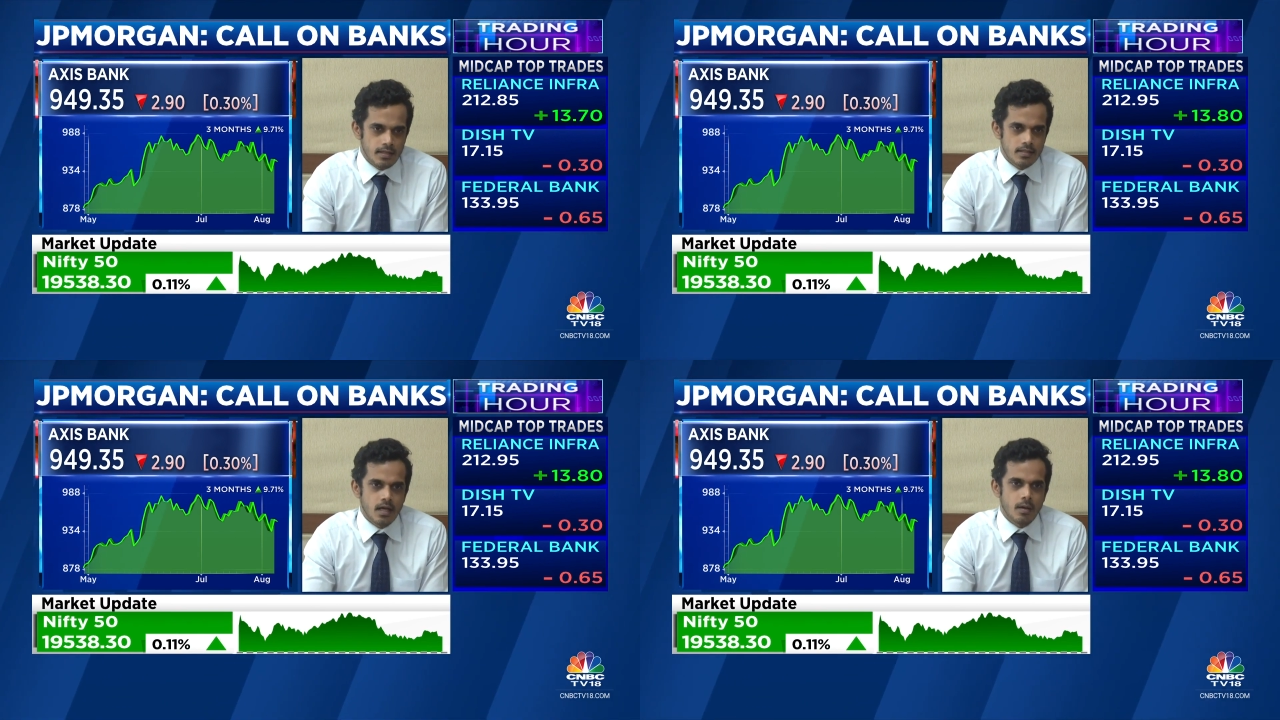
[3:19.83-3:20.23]

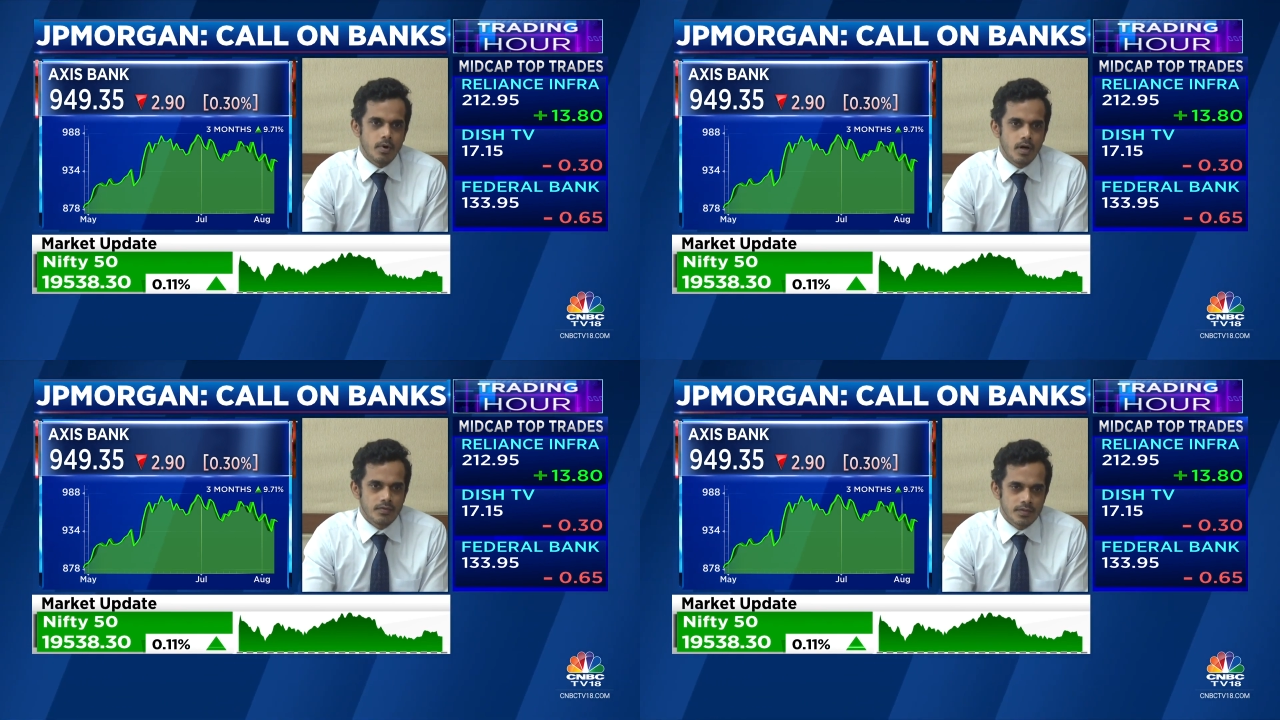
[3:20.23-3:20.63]
is
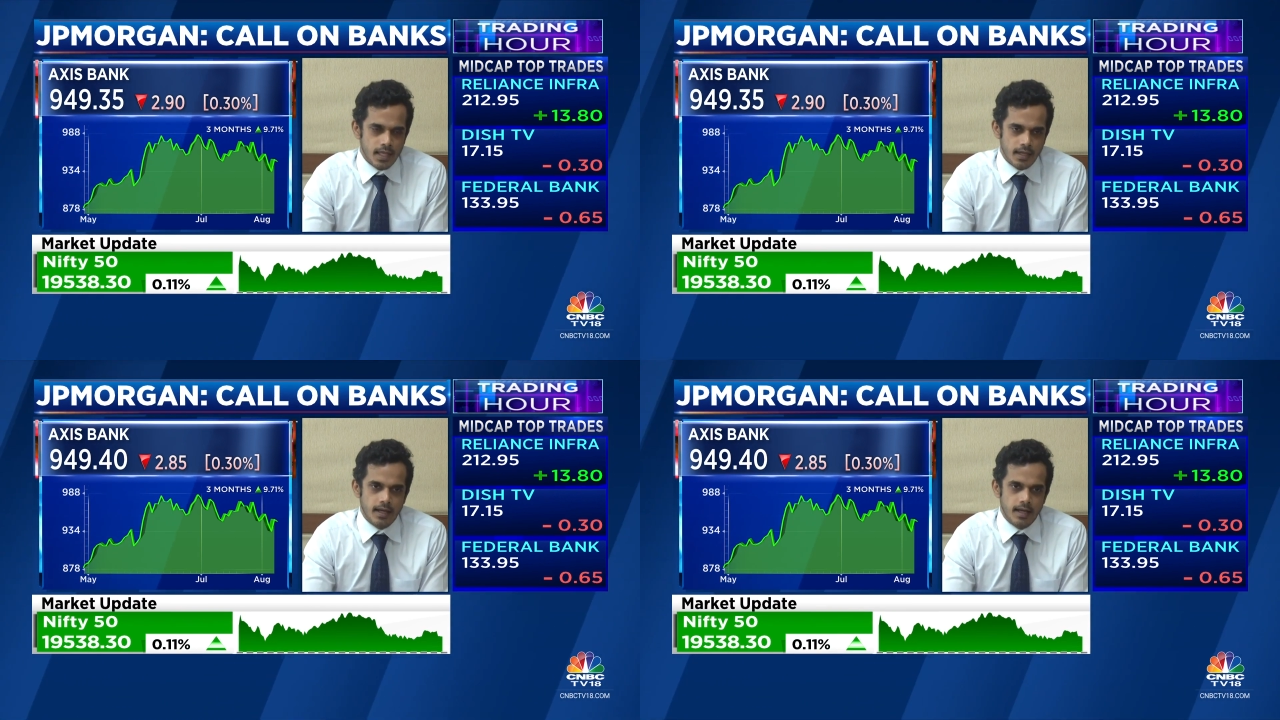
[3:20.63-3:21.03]
above
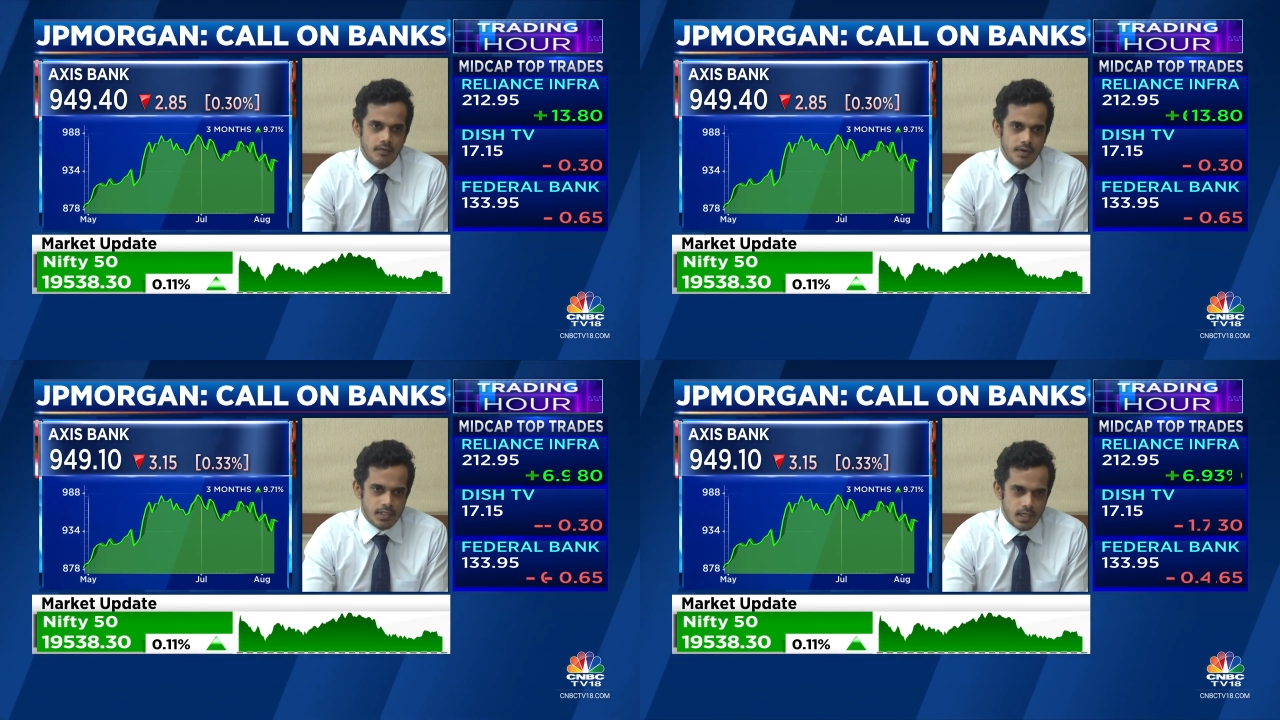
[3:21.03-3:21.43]
cycle
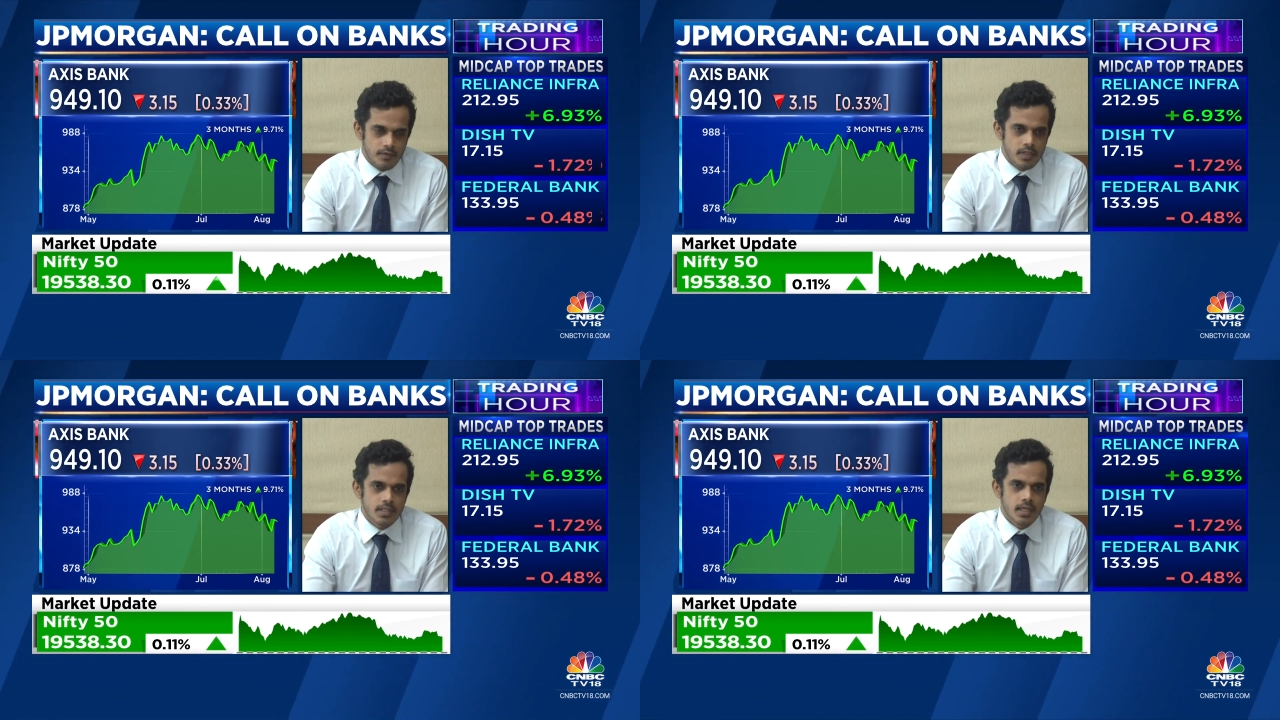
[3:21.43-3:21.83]
average
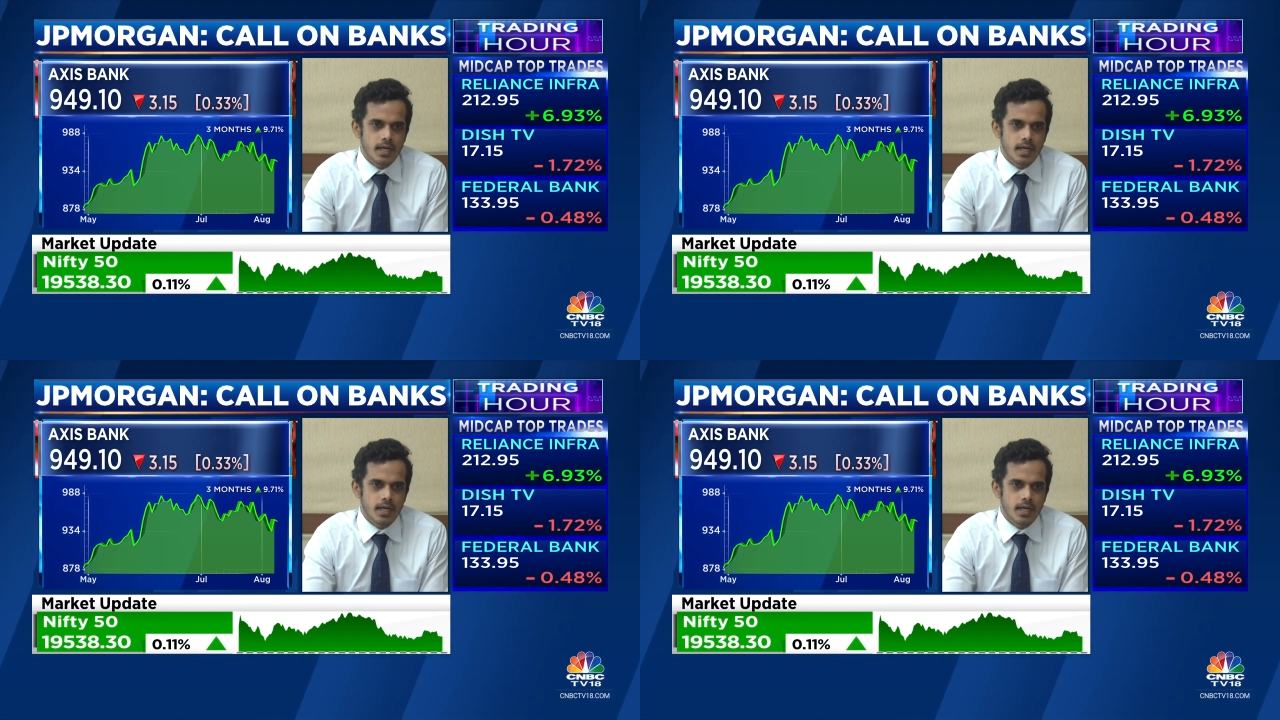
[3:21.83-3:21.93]
levels.